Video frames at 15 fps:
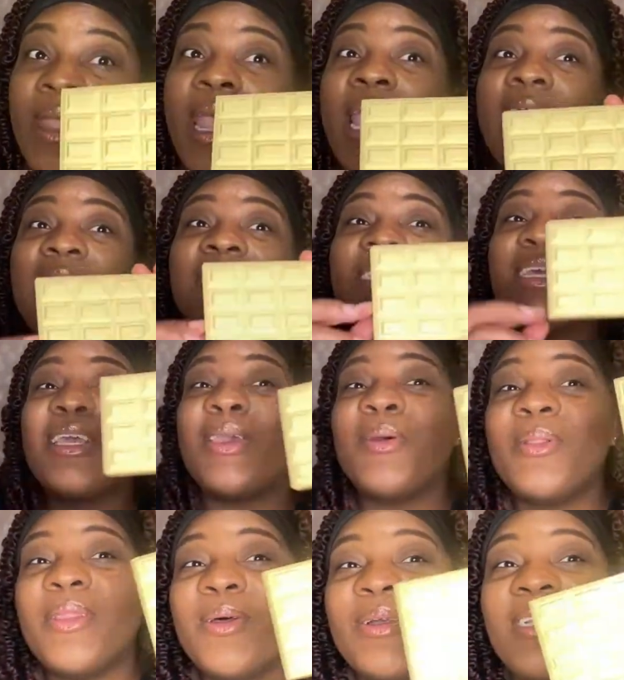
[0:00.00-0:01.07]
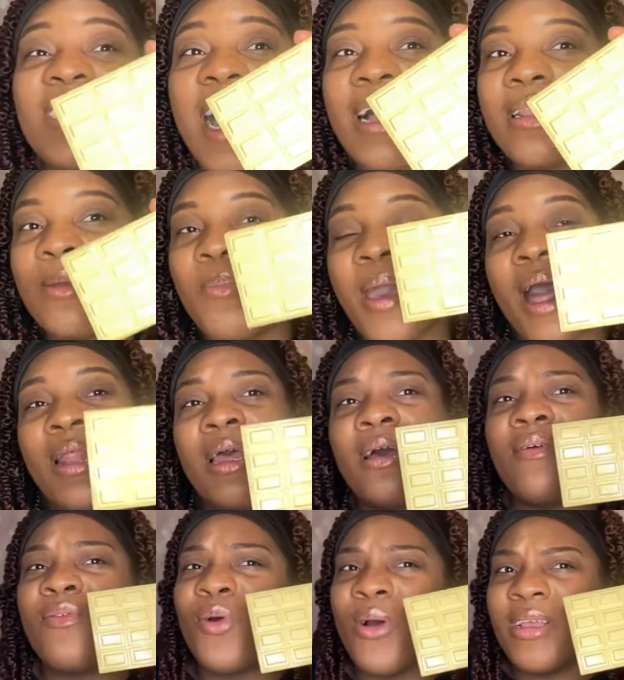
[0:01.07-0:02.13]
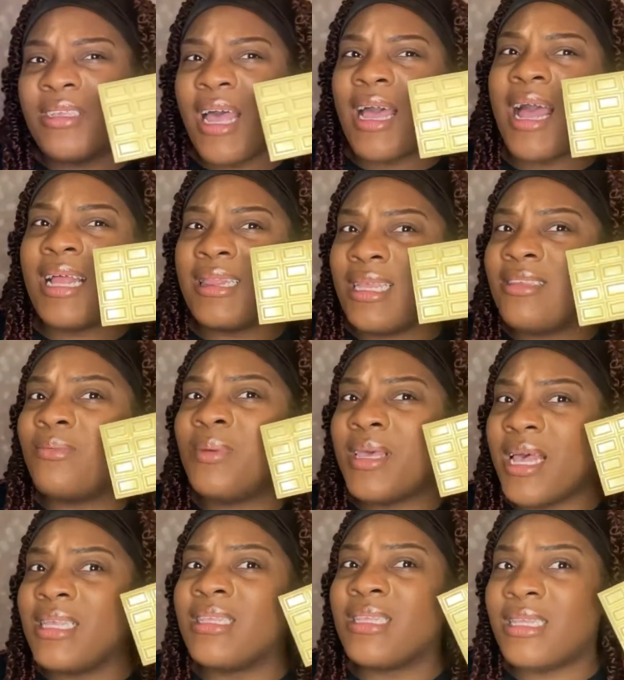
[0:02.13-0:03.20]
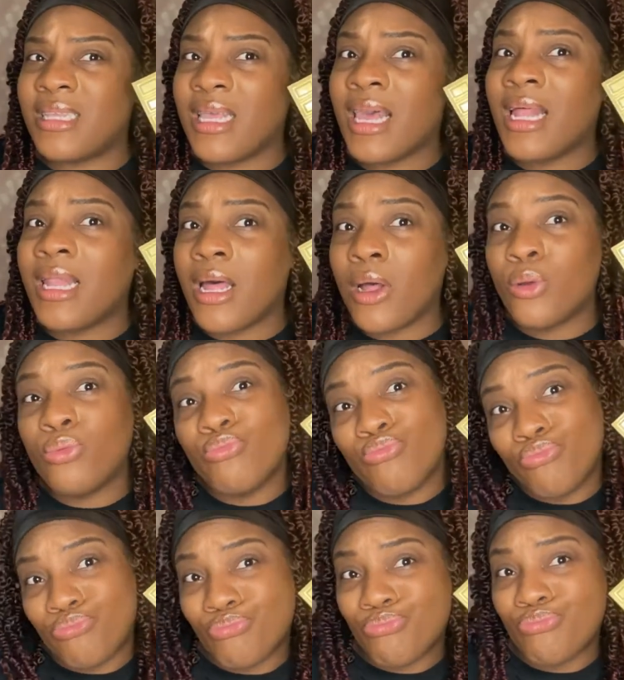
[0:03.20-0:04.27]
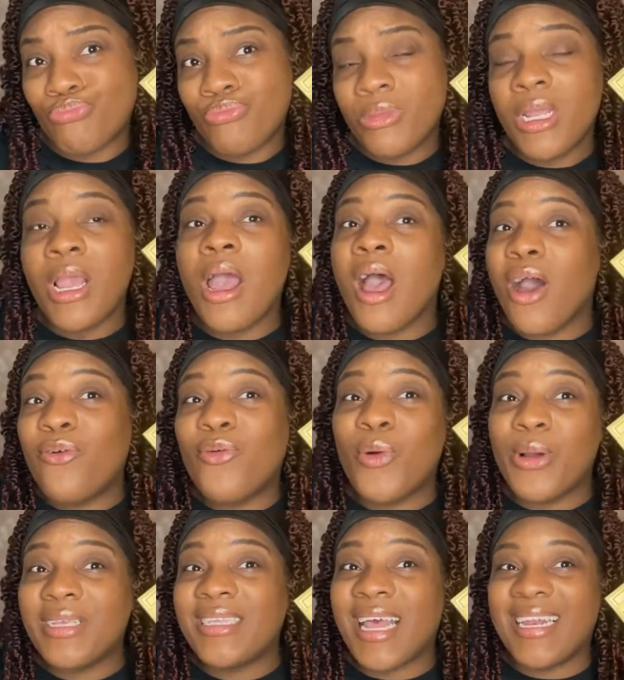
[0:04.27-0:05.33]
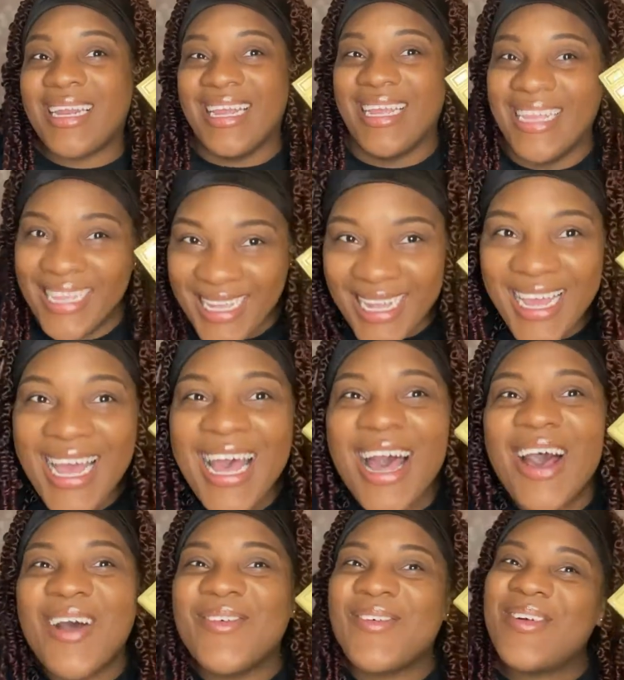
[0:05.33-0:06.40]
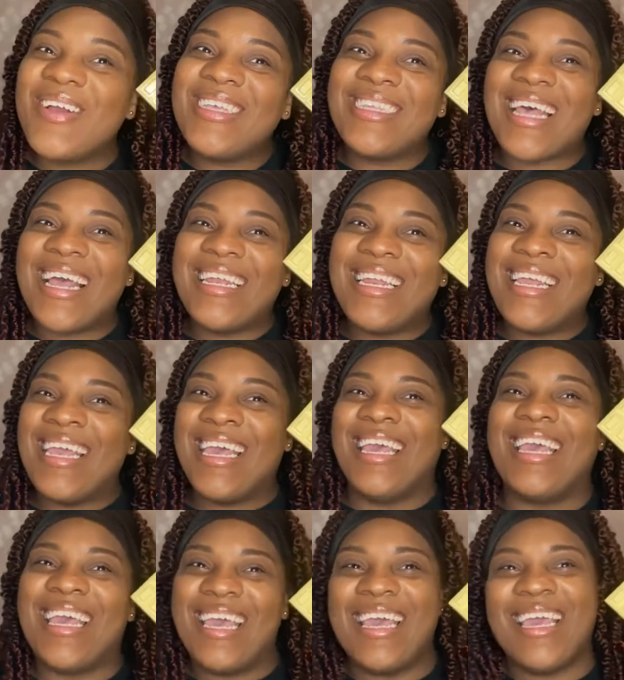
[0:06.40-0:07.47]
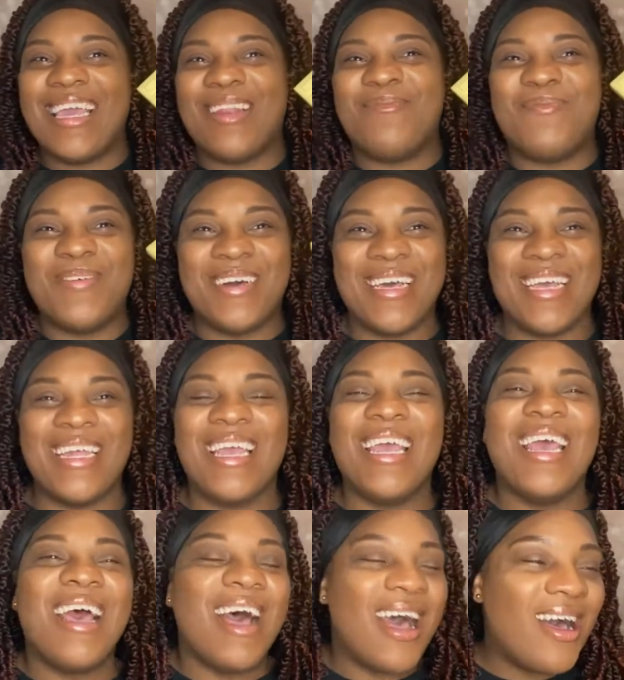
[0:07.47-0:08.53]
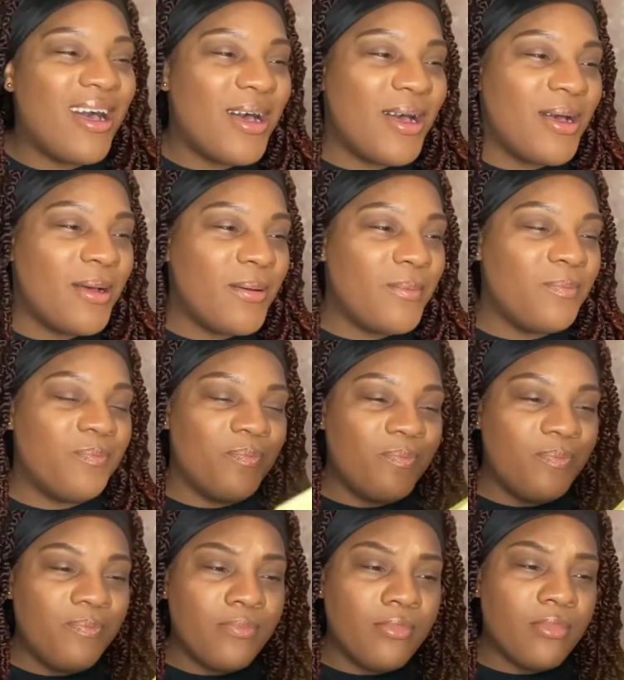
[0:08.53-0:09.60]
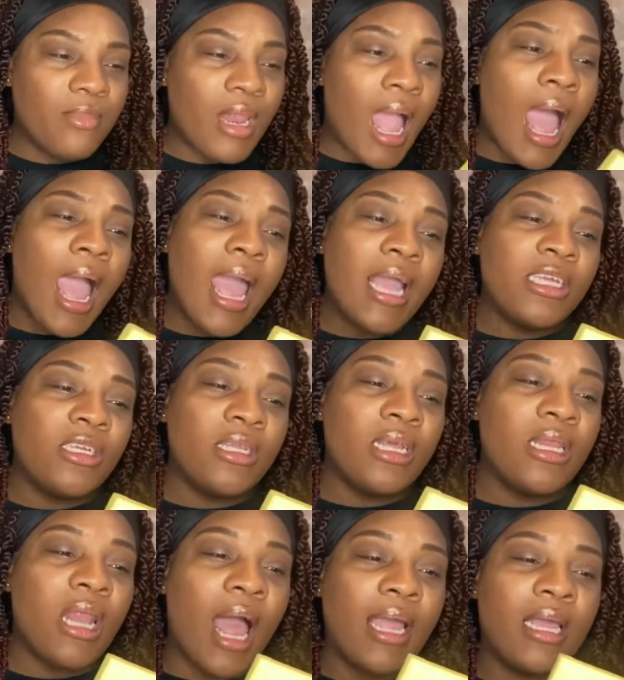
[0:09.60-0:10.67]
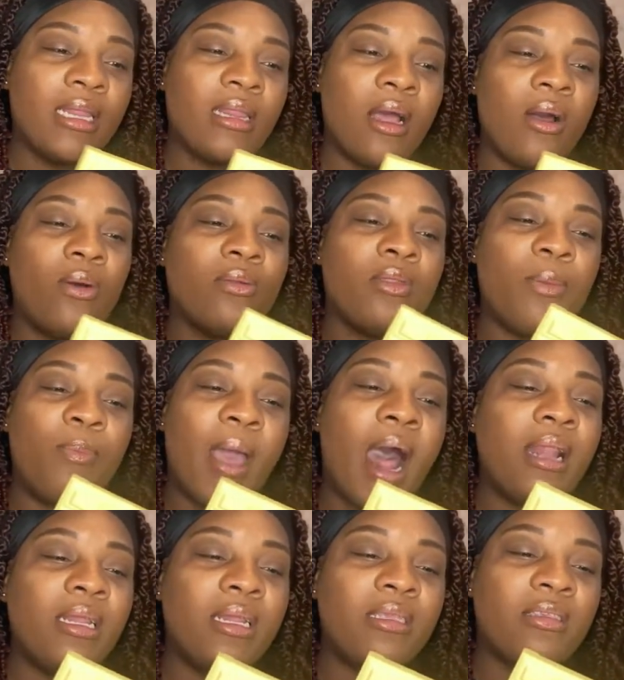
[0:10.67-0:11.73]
it's a cute little chocolate palette. Of course I got this because it's yellow. Of course I did. Of course I did. But I actually like it though. The palette is